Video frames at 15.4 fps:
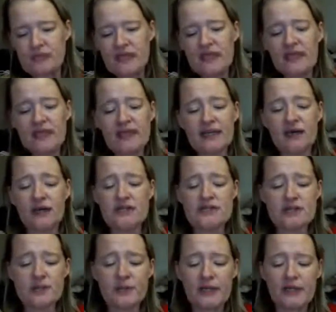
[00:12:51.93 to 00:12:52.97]
It can
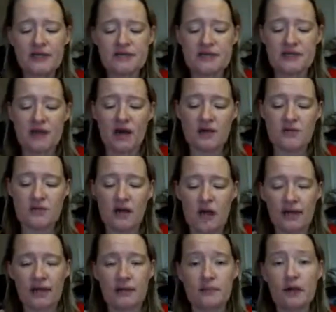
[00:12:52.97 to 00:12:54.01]
also be used in
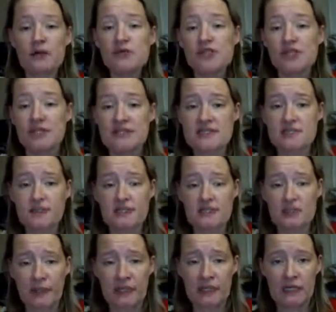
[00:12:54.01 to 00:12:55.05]
unblocking emotions
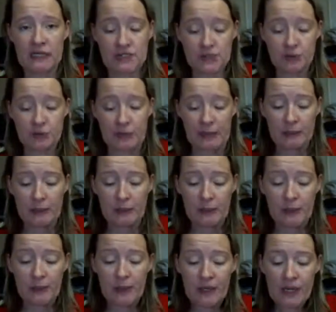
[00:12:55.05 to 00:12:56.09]
between two
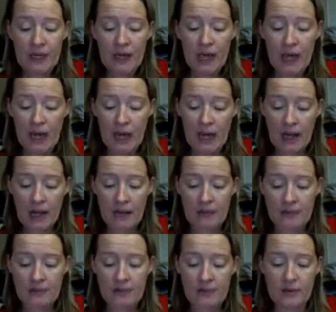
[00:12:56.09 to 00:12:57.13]
people,
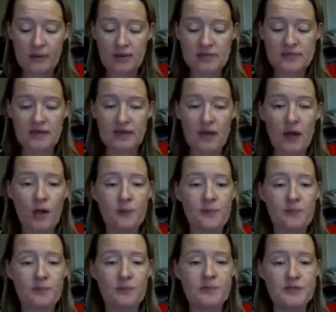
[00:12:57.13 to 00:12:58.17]
to help
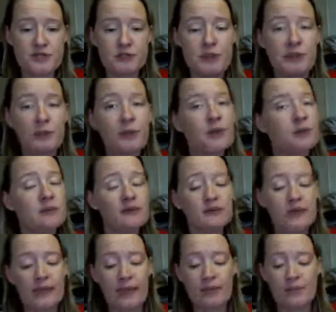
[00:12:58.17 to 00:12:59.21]
two people
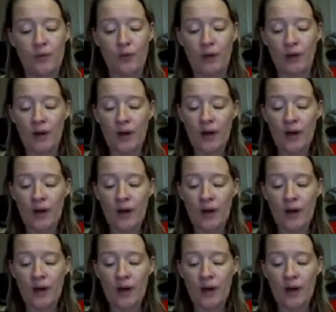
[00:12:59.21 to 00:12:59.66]
communicate more.